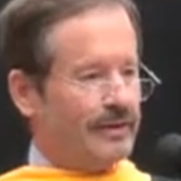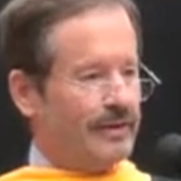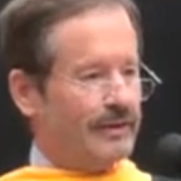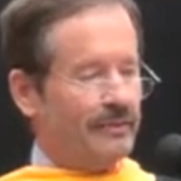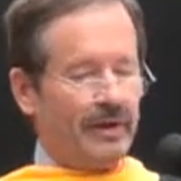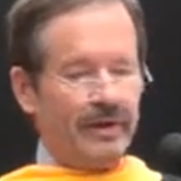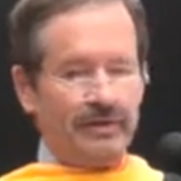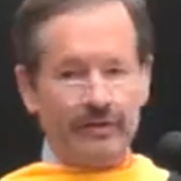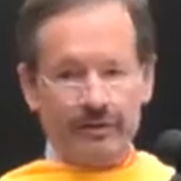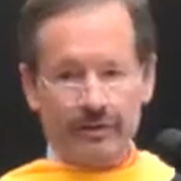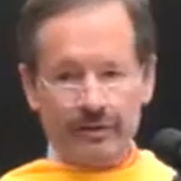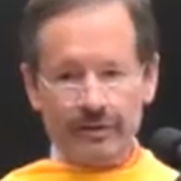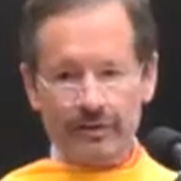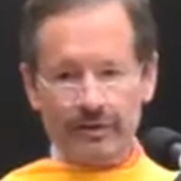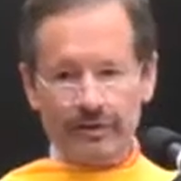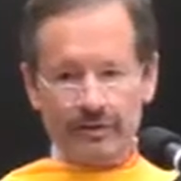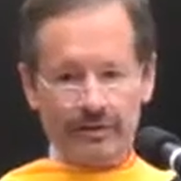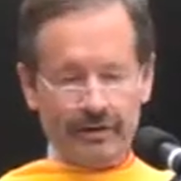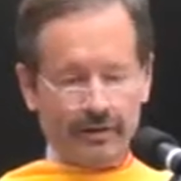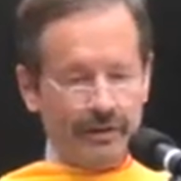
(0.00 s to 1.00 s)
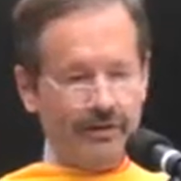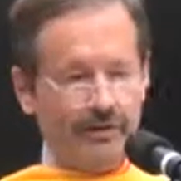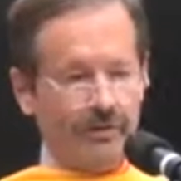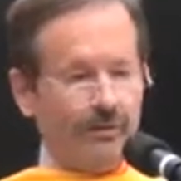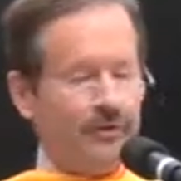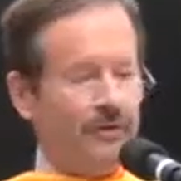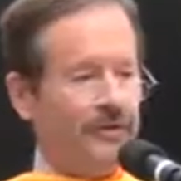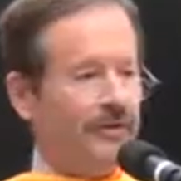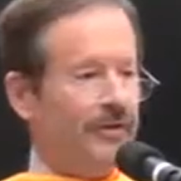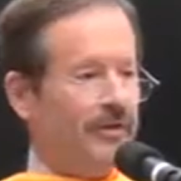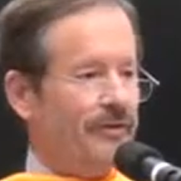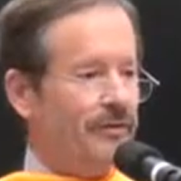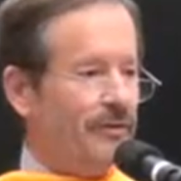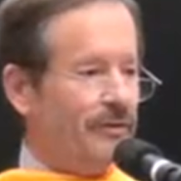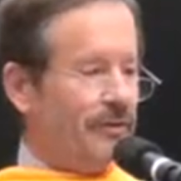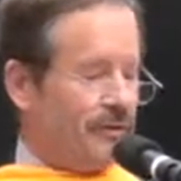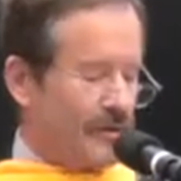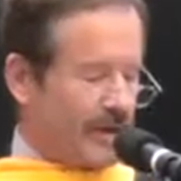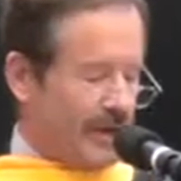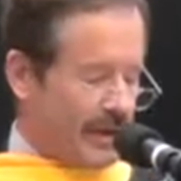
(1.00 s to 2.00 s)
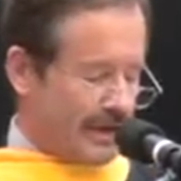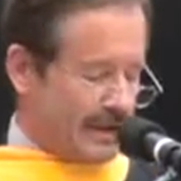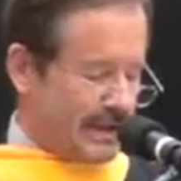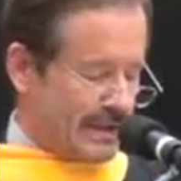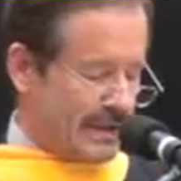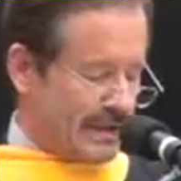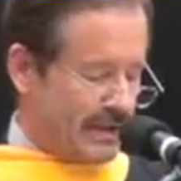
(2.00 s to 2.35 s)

and my sister Linda was in the 3rd grade,